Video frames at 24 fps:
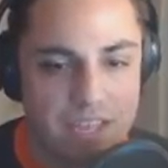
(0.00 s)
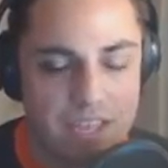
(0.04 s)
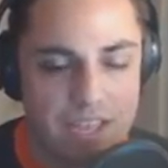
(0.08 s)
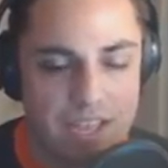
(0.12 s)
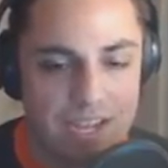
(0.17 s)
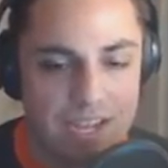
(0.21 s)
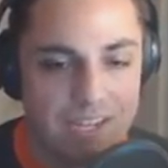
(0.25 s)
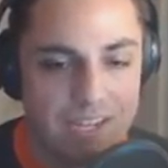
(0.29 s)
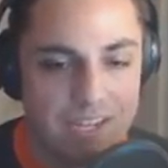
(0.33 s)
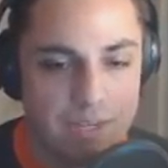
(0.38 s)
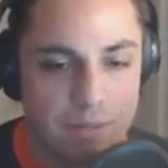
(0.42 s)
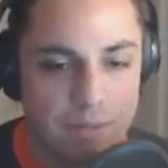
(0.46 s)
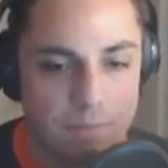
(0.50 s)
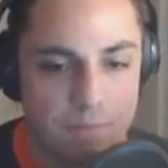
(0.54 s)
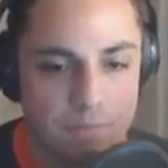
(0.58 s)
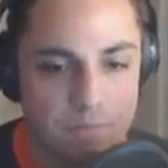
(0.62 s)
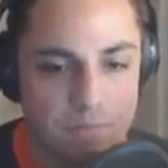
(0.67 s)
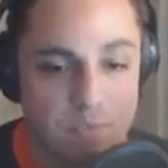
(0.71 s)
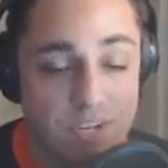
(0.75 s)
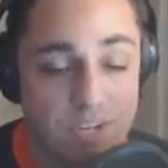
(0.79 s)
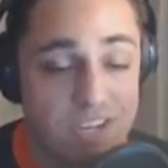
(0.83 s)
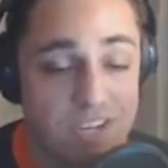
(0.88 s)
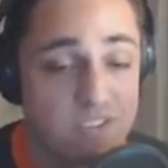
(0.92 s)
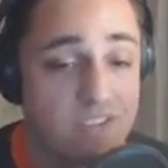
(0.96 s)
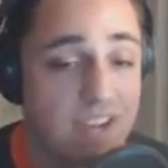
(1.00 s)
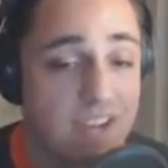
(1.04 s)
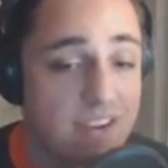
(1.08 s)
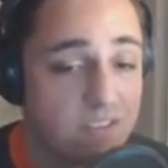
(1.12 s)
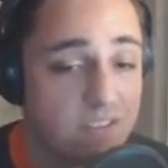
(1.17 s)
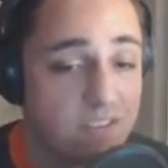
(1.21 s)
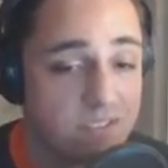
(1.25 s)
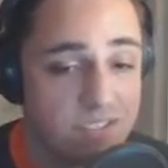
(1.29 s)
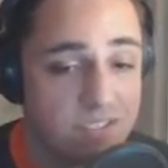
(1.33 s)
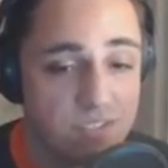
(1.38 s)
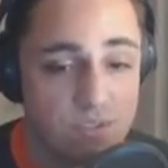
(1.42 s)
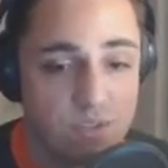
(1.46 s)
Um, Josh
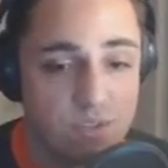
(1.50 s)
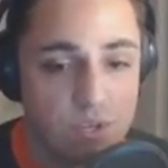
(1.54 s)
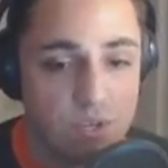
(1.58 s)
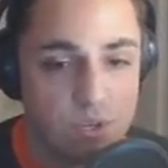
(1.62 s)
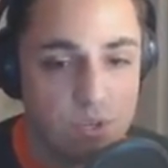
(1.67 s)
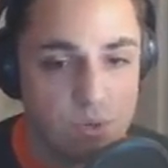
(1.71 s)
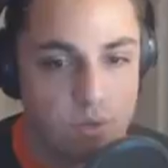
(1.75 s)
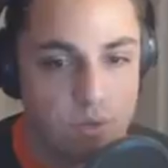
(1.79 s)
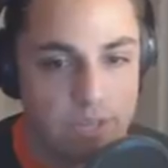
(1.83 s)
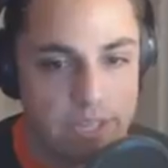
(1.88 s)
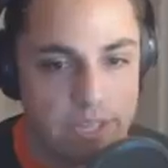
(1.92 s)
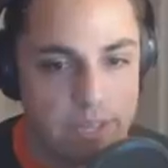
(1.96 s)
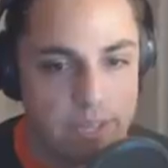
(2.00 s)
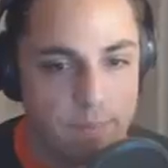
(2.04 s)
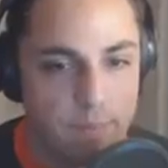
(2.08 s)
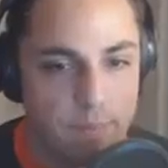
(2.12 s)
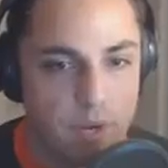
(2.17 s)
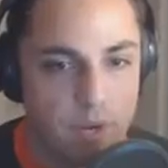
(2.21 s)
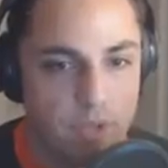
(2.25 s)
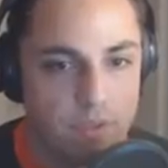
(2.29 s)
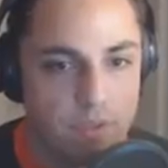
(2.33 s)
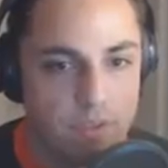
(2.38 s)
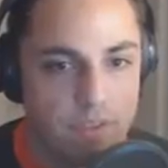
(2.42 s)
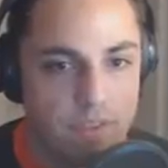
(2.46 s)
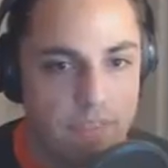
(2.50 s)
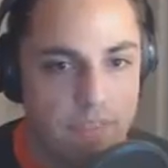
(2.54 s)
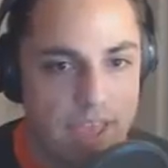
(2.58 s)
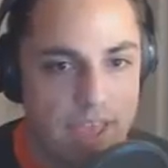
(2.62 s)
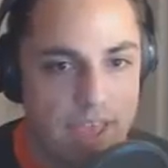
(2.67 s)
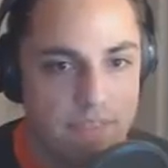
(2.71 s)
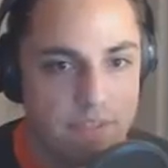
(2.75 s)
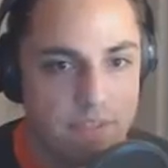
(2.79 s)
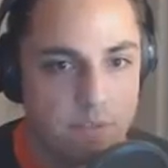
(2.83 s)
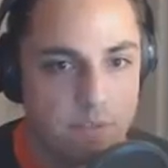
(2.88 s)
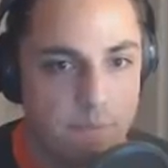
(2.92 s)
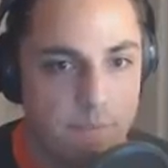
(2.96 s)
Donaldson's new. But other than that,
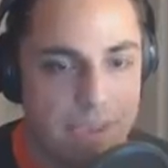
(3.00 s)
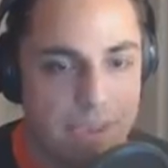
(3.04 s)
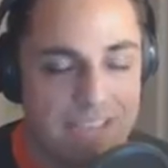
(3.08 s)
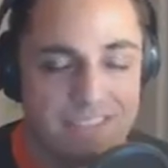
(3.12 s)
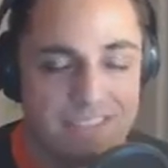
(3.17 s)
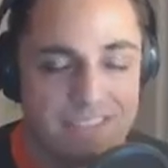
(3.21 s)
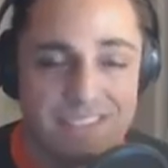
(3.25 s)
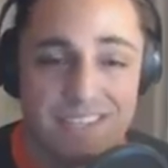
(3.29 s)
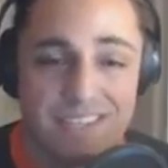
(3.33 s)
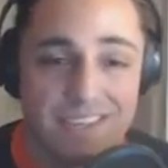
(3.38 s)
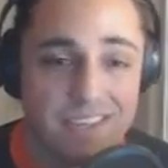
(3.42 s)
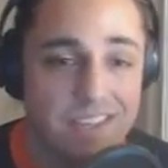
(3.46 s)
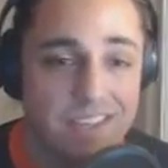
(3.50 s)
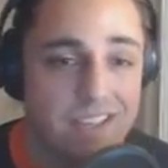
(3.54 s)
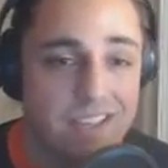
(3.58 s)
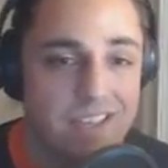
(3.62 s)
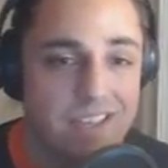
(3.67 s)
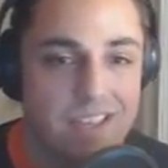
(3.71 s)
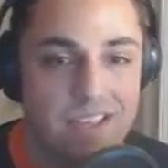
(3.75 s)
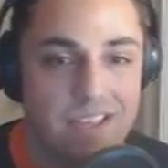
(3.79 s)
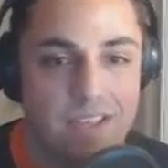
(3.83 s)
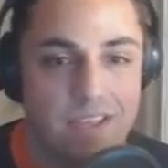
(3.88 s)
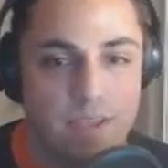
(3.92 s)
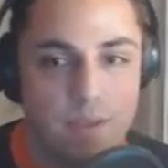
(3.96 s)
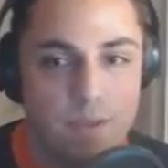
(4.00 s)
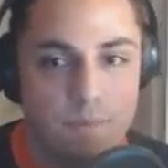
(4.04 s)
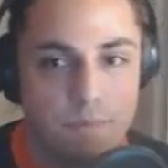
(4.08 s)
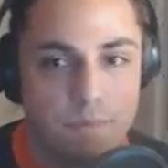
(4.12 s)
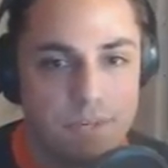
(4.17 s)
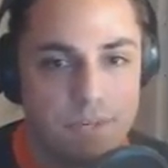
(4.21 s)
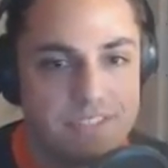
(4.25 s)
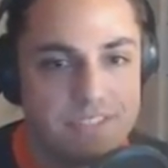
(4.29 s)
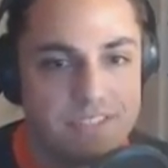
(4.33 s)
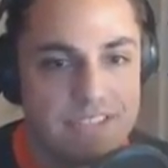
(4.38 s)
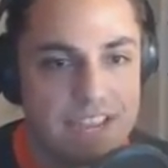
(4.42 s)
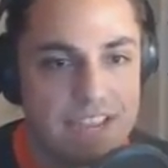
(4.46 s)
there's a basic,
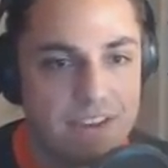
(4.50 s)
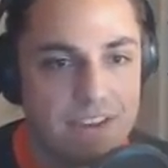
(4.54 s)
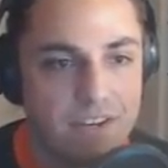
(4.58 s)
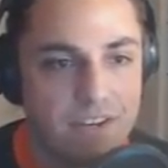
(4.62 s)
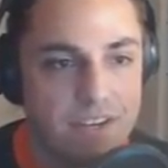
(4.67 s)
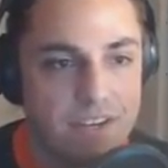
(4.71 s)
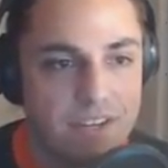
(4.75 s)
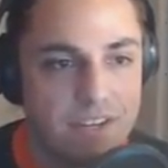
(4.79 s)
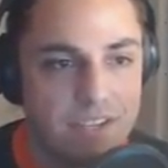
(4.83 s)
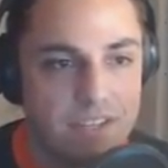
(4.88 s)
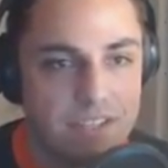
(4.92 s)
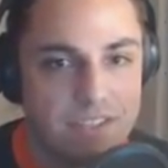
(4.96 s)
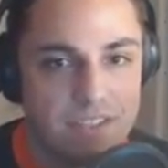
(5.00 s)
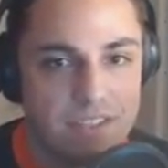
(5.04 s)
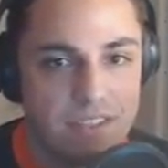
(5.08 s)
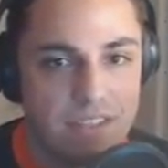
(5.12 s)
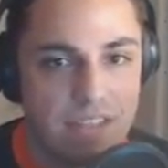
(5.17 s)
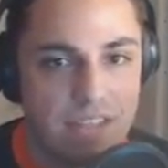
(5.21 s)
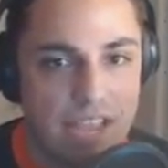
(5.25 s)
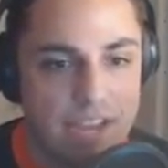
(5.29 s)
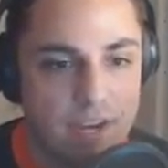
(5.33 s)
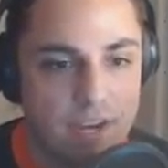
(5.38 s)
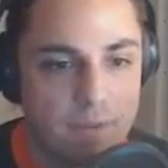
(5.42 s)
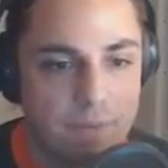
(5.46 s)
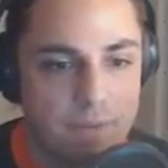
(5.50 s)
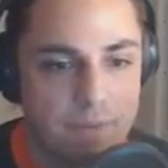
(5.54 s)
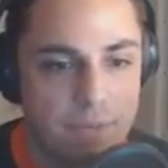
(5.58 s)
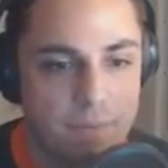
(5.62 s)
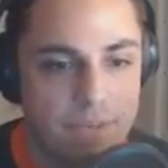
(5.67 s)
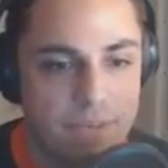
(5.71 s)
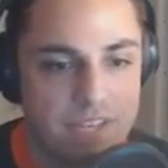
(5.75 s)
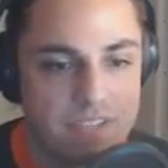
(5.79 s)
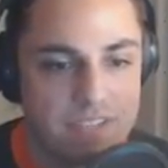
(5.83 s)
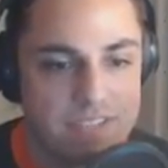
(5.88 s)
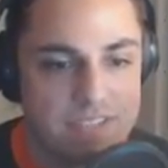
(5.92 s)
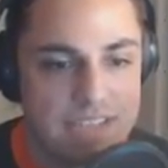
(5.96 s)
pretty standard lineup. Can we
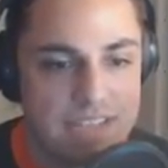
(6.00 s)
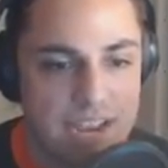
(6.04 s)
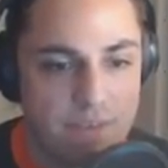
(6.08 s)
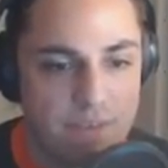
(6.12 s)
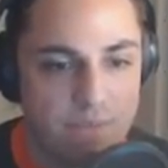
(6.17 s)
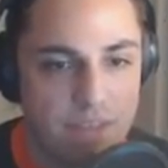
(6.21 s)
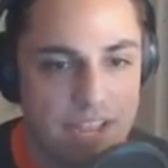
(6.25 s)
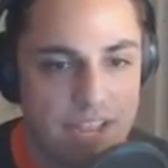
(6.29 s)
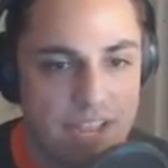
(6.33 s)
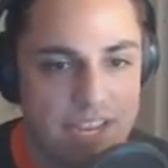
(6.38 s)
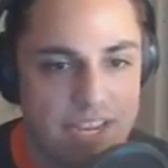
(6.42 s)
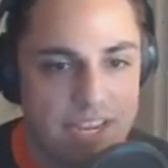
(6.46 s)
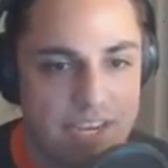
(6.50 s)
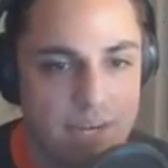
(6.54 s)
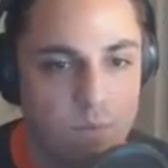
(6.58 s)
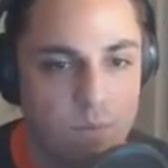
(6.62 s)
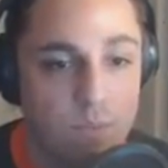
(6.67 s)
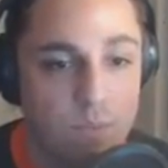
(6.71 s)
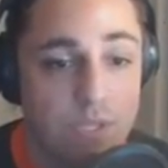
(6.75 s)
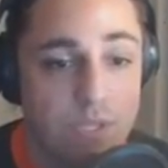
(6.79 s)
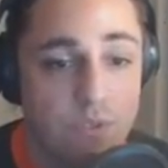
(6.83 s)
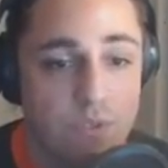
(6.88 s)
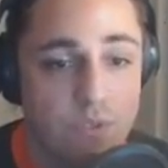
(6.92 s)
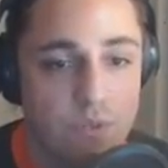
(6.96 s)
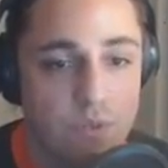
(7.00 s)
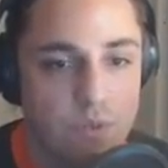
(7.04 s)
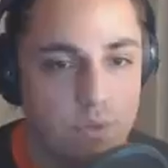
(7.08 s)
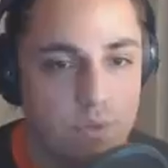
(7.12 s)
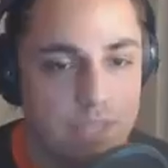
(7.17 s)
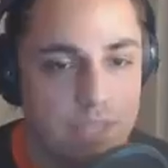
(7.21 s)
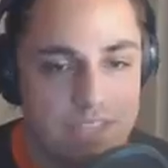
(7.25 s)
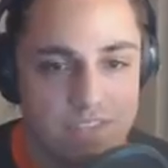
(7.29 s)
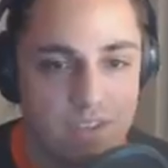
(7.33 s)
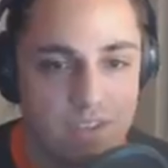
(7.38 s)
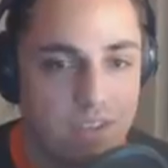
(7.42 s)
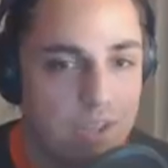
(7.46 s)
get a sack fly here? We do.
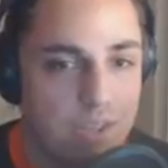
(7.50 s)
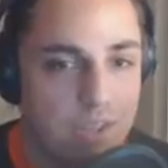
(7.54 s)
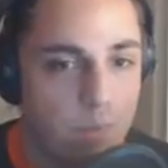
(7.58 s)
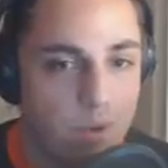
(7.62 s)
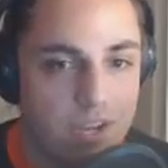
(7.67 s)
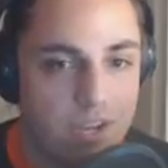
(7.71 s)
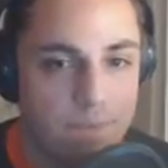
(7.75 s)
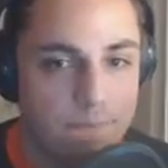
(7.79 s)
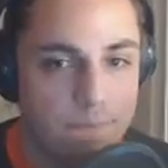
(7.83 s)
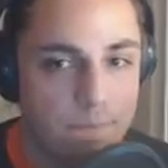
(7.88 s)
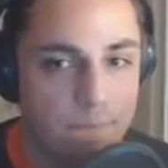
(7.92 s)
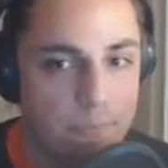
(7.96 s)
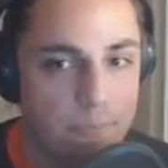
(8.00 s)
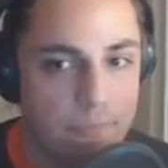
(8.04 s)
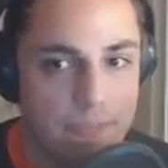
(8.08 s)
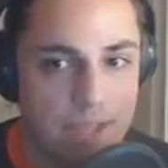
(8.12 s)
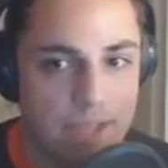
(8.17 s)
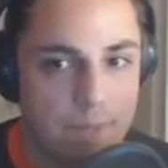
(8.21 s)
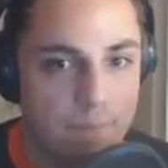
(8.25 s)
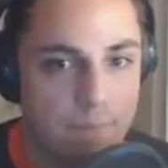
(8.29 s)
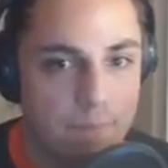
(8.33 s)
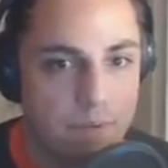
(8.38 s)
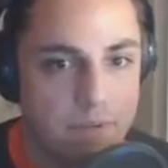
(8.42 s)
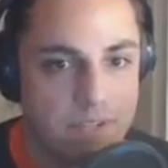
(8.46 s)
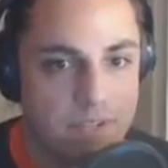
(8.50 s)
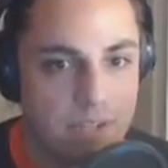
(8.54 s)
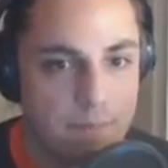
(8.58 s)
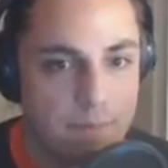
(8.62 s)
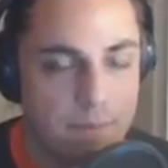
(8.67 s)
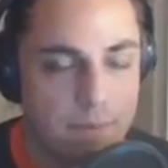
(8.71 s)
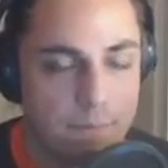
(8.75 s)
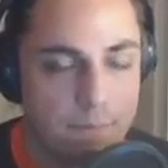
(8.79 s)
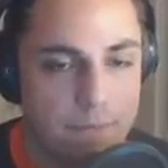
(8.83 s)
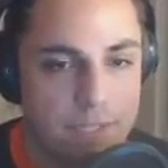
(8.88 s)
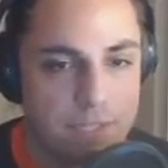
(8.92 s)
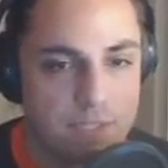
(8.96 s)
That's all I want. I'm gonna I'm
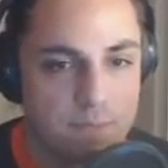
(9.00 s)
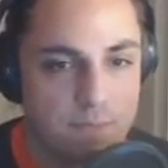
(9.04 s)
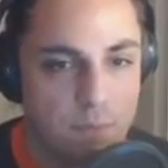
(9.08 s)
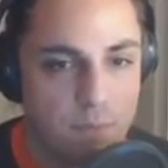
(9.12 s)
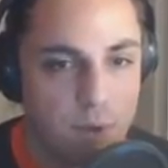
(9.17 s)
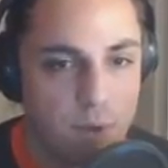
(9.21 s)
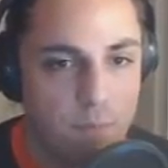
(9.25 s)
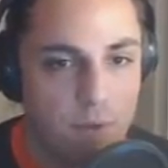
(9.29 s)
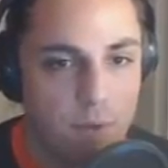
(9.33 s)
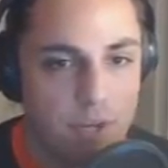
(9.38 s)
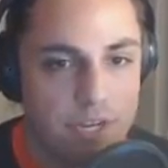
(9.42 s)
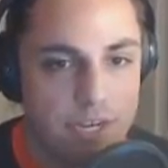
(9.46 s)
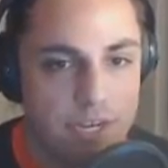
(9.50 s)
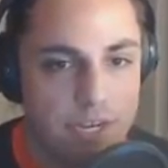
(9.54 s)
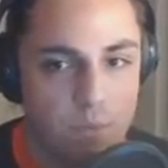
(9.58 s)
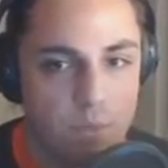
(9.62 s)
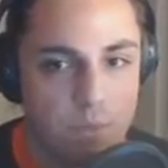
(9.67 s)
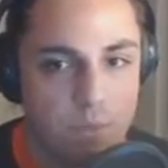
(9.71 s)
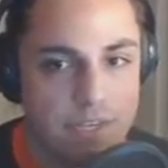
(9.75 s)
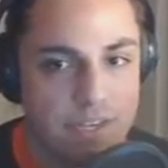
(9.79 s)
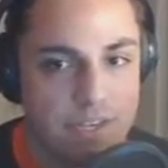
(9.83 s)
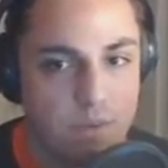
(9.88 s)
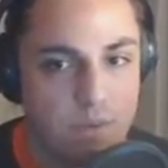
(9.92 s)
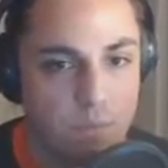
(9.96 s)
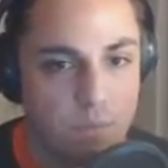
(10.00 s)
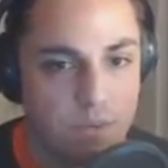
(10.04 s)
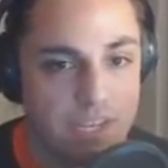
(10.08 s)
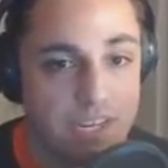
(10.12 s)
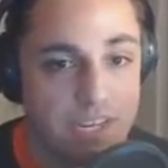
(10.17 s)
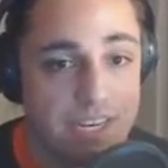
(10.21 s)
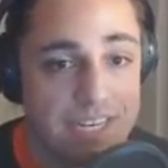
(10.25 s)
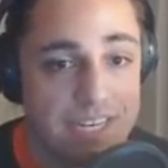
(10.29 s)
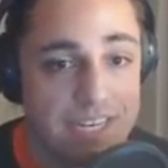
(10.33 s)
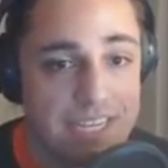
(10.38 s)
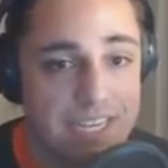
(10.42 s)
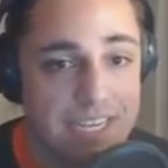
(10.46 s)
gonna play small ball here. We we're
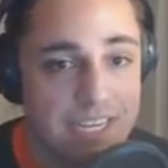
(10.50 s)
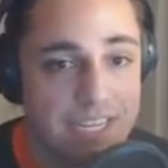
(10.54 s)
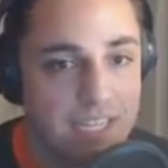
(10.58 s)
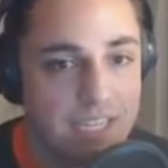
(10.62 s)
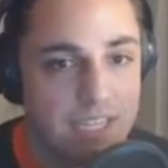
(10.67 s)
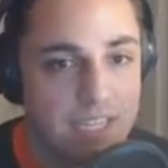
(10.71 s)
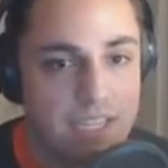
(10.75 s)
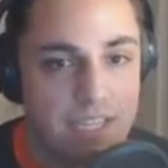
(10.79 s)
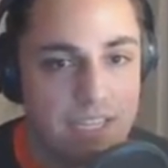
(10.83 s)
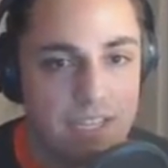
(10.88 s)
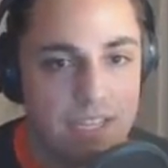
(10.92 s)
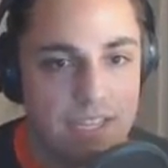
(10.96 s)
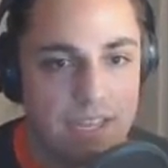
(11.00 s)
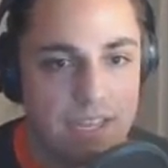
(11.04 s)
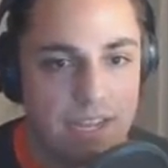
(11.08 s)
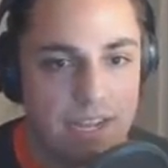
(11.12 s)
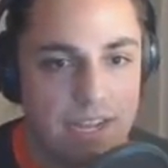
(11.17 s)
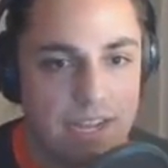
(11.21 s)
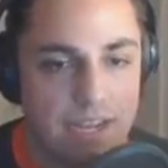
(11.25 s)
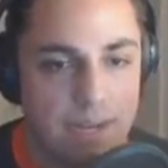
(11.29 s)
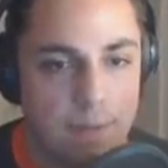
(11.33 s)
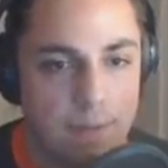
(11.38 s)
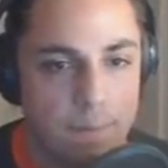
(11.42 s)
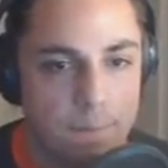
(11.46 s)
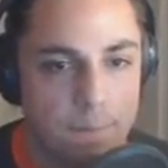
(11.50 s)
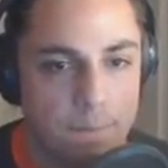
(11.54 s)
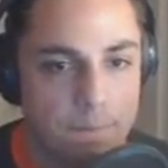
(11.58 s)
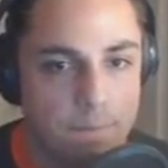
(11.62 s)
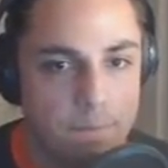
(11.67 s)
gonna need it. Um,